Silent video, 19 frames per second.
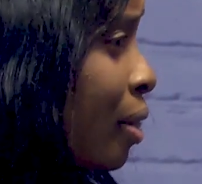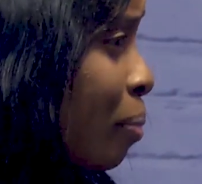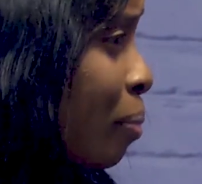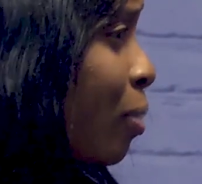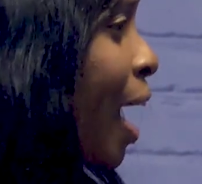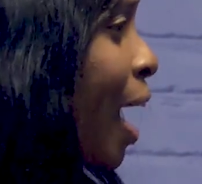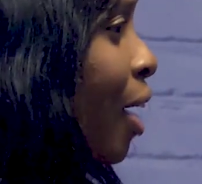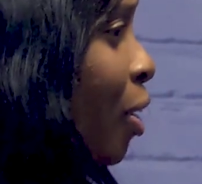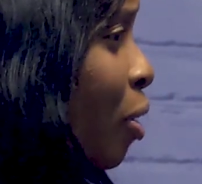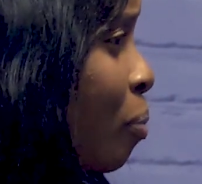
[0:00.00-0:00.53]
the
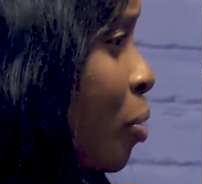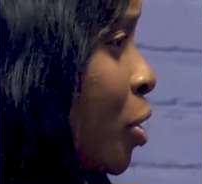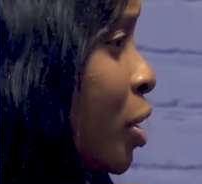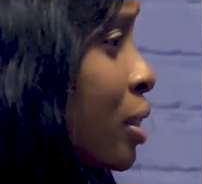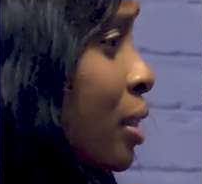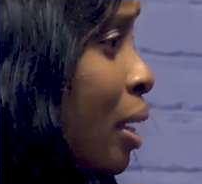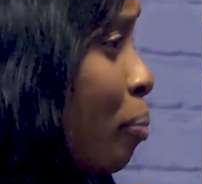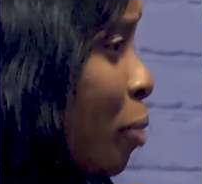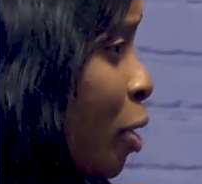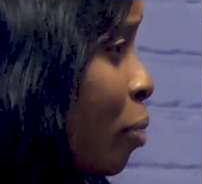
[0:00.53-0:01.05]
Black
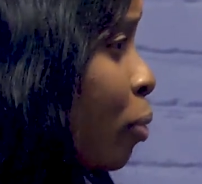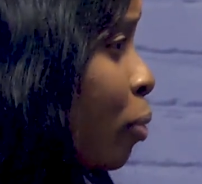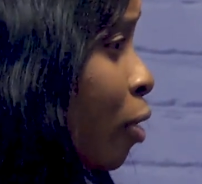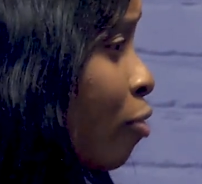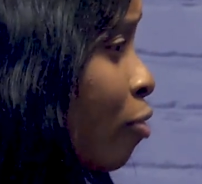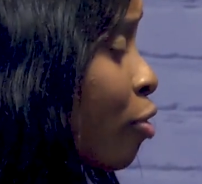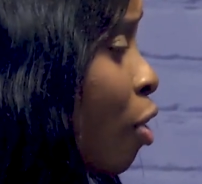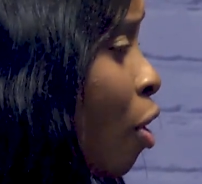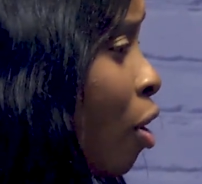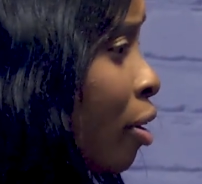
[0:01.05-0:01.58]
community, and people
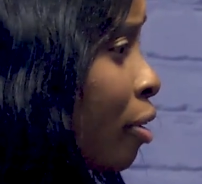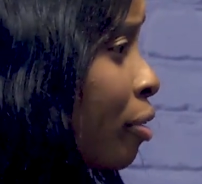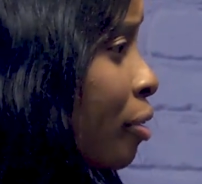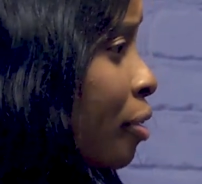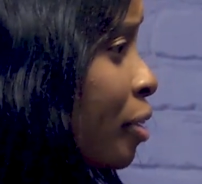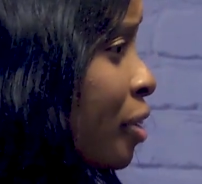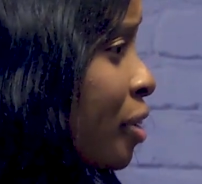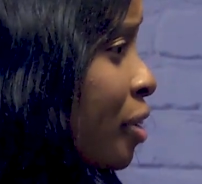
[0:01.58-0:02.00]
of color?